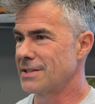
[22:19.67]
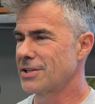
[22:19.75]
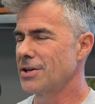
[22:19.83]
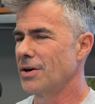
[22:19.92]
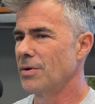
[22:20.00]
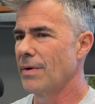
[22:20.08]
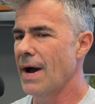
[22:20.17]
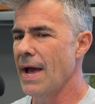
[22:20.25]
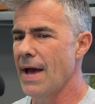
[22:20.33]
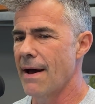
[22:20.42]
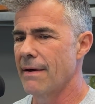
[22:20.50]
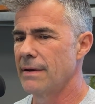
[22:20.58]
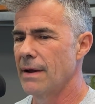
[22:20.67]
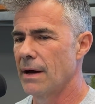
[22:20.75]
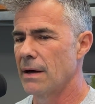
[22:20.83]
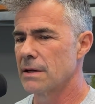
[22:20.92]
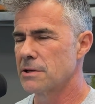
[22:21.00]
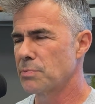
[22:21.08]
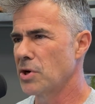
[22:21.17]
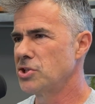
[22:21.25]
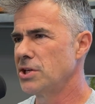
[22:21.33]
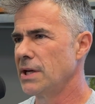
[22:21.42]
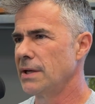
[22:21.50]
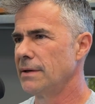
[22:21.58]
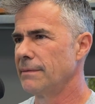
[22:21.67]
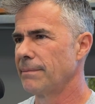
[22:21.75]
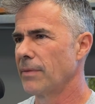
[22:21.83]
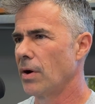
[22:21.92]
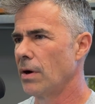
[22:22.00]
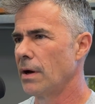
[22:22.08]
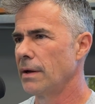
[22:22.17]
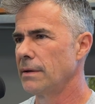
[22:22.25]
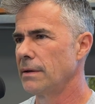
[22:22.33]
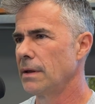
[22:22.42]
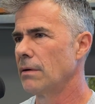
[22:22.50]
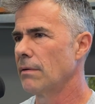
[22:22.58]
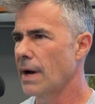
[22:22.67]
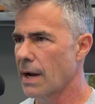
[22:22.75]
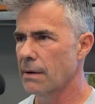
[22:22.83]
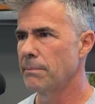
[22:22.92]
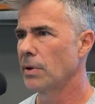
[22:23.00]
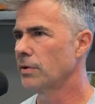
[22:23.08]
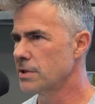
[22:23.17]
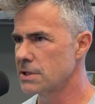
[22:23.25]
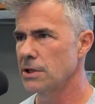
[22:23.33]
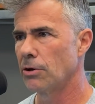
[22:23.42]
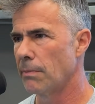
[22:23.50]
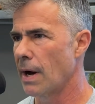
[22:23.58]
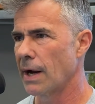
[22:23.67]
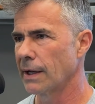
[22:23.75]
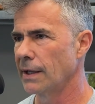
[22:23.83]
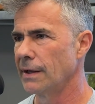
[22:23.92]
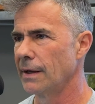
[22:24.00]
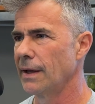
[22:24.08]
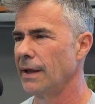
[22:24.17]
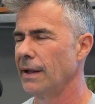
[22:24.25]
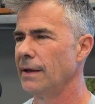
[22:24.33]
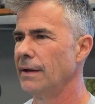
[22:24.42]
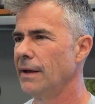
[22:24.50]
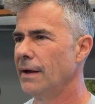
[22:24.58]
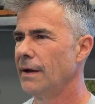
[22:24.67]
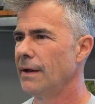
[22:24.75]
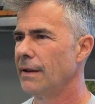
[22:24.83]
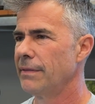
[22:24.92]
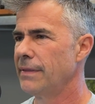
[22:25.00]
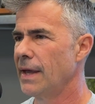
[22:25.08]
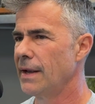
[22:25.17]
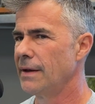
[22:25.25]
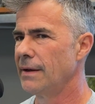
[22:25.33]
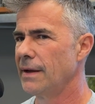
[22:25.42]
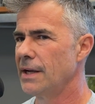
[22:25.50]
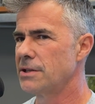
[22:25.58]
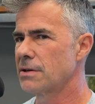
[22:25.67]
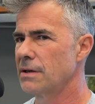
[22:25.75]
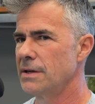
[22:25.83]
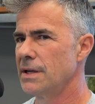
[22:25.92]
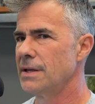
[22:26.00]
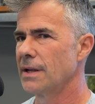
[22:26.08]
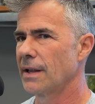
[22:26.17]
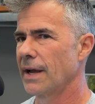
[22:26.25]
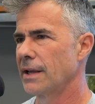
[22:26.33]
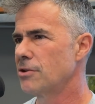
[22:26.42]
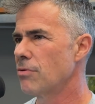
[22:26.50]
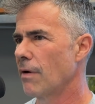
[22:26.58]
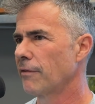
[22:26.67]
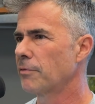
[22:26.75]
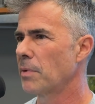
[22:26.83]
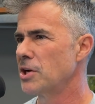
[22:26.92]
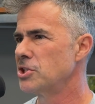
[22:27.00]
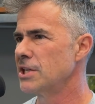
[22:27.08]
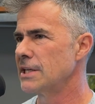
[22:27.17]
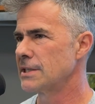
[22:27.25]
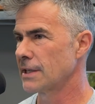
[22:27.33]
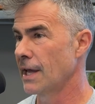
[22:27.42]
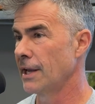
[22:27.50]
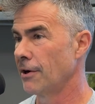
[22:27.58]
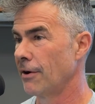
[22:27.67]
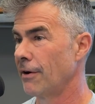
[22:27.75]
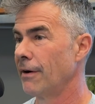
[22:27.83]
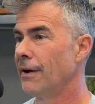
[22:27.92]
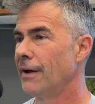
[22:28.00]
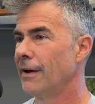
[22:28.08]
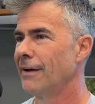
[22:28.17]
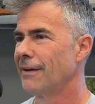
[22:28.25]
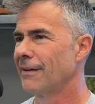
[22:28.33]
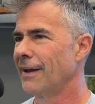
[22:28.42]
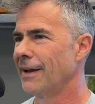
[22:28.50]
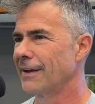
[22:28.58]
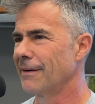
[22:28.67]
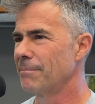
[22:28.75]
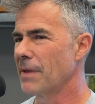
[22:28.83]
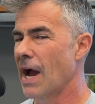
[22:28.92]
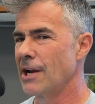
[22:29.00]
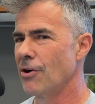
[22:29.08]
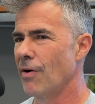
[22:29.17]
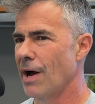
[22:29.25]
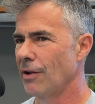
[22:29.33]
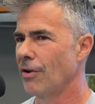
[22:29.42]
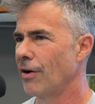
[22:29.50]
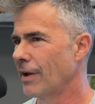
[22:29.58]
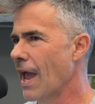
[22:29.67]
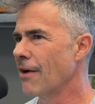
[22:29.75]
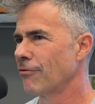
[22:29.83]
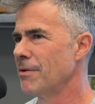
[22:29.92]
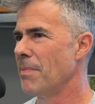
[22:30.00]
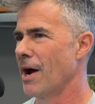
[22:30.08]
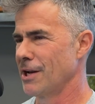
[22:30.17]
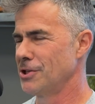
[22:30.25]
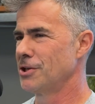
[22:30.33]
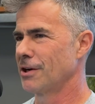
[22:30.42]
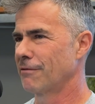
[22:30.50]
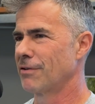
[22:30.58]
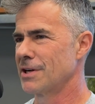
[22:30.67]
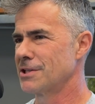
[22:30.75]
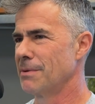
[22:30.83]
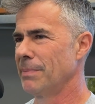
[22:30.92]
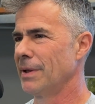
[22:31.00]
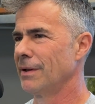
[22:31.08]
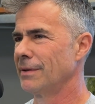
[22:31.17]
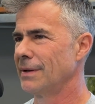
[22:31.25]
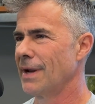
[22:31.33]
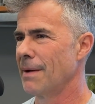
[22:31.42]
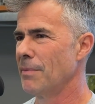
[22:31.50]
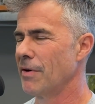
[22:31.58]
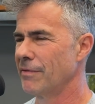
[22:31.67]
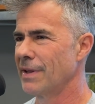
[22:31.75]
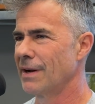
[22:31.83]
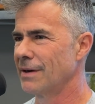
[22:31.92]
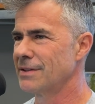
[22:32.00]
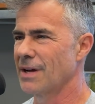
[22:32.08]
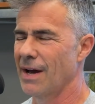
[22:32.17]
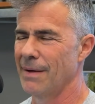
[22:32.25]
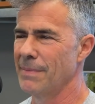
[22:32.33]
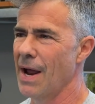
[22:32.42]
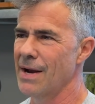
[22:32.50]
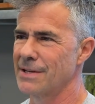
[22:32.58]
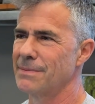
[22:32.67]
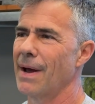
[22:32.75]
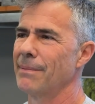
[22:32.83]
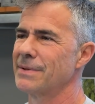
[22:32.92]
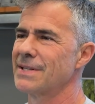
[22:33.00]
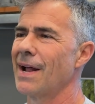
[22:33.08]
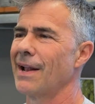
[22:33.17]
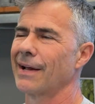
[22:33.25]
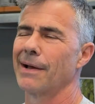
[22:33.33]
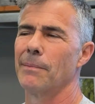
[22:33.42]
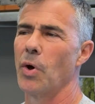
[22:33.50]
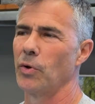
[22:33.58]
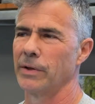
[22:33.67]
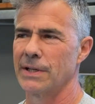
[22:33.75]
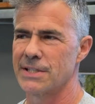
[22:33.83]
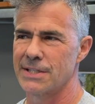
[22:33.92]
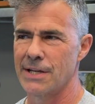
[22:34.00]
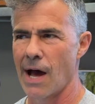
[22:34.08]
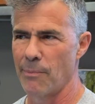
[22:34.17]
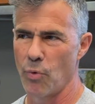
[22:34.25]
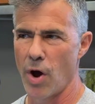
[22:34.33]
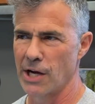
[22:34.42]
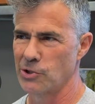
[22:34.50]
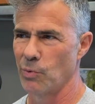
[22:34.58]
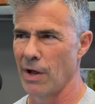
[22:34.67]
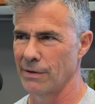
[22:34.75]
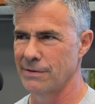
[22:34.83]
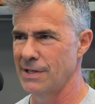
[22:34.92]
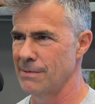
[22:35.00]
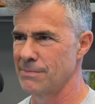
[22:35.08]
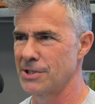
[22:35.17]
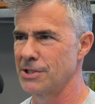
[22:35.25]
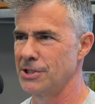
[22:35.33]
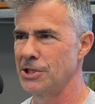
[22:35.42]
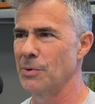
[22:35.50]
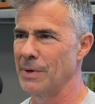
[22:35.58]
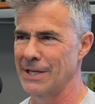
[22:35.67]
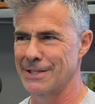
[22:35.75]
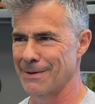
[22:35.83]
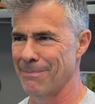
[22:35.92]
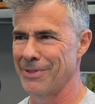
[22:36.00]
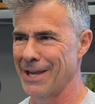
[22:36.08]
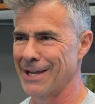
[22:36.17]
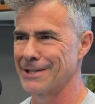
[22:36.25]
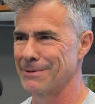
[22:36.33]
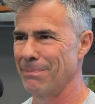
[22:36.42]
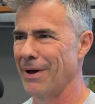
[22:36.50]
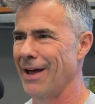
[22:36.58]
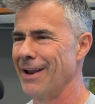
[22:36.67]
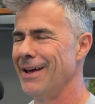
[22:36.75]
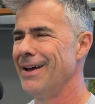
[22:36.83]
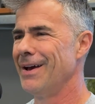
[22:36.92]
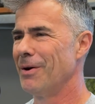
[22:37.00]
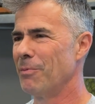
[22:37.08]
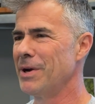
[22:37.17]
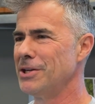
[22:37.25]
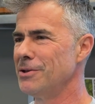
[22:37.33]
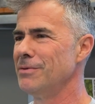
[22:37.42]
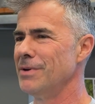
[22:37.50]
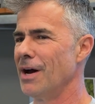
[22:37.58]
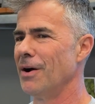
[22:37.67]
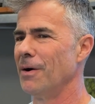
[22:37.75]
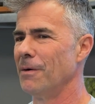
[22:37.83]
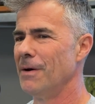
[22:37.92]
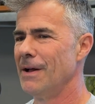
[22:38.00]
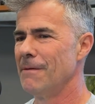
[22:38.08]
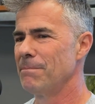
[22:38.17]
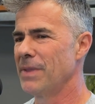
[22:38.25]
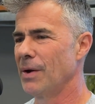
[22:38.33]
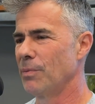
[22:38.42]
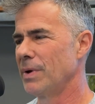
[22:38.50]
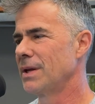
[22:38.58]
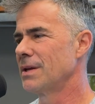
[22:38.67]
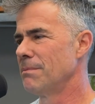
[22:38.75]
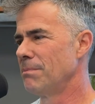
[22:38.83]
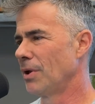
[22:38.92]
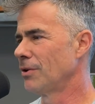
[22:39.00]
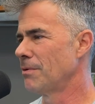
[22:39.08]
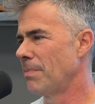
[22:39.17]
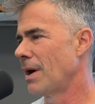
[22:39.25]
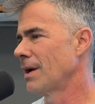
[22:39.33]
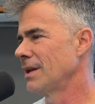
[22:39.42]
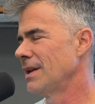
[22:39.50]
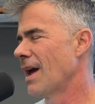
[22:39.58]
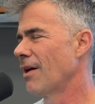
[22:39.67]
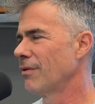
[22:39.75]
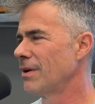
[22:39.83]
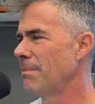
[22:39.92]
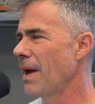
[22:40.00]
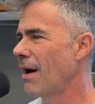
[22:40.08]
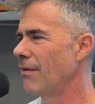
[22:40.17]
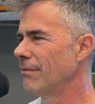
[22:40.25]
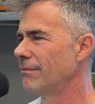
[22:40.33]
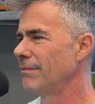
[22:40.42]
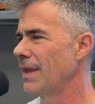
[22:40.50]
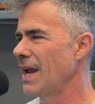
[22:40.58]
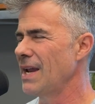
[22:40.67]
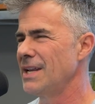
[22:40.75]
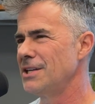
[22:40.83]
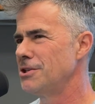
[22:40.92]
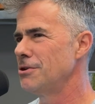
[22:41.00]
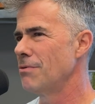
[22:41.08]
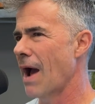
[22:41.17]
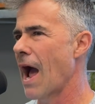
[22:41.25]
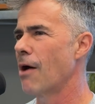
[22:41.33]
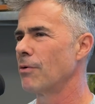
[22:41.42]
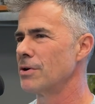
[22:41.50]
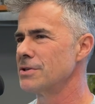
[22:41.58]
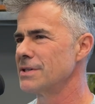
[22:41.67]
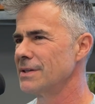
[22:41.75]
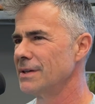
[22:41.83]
So I had a spreadsheet on, you know, how to build a steel body. And then it turned into like 12 spreadsheets later. Like I know how long everybody took for us to build. And I'm over there. It's not like I'm holding a stopwatch while Tim's doing some things. But we do know that we can build a body now in about 82 hours.